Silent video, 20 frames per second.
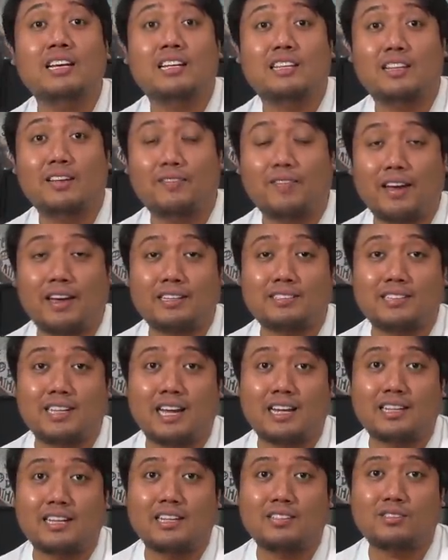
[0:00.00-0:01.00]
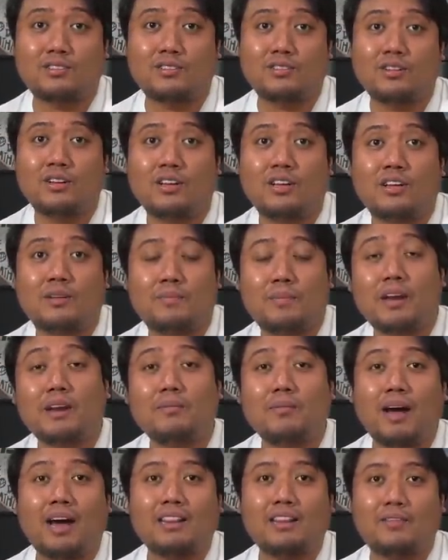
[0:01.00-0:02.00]
device natin. So,
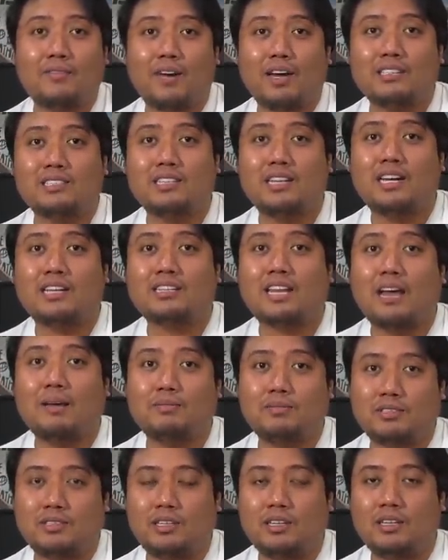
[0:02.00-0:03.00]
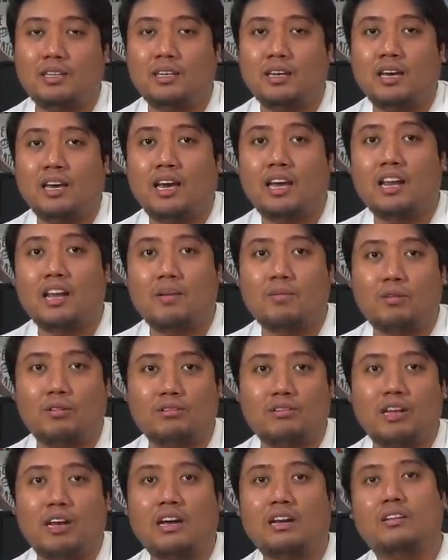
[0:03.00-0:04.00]
meron mga device na Type-C
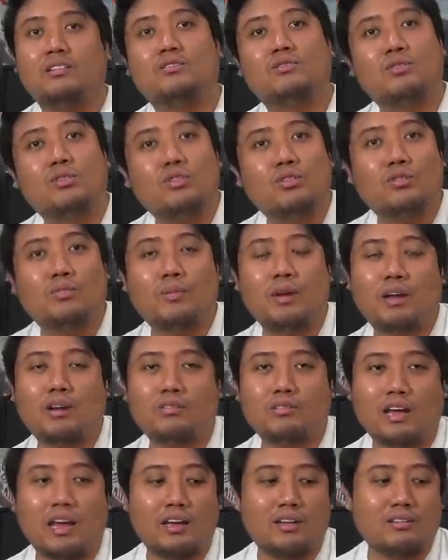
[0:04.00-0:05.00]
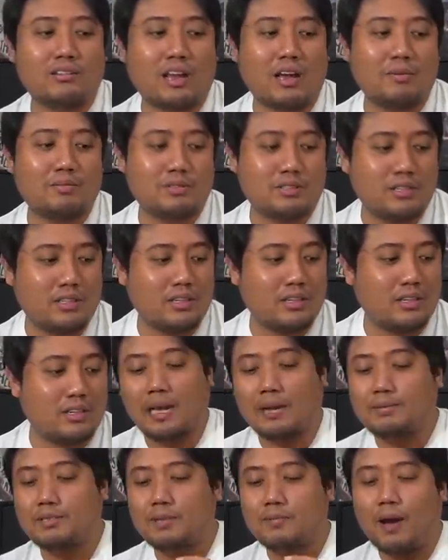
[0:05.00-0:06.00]
enabled na. So, meron tayong
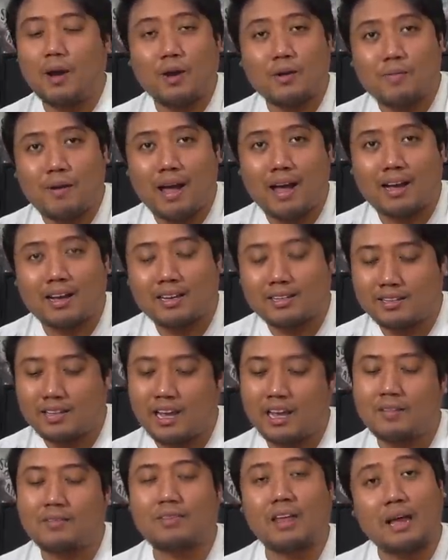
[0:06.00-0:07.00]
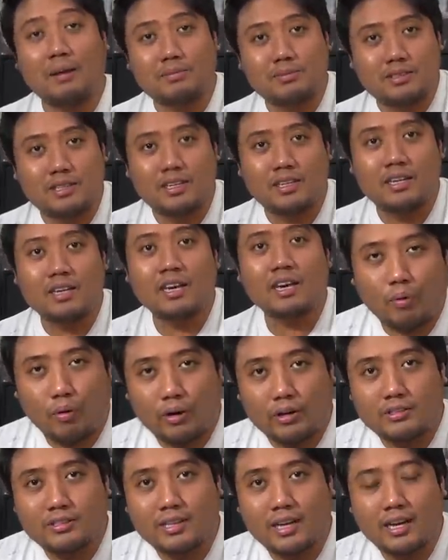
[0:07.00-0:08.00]
Type-C power bank, then Type-C
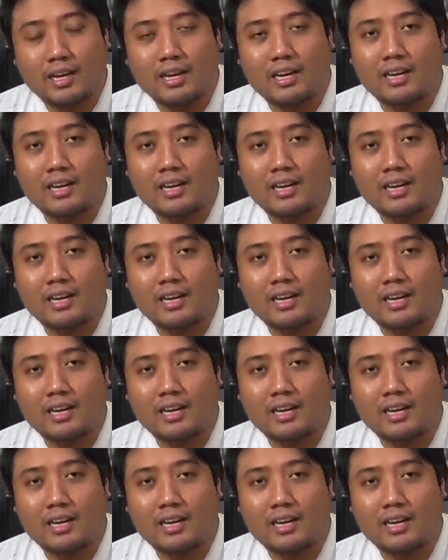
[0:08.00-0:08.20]
port sa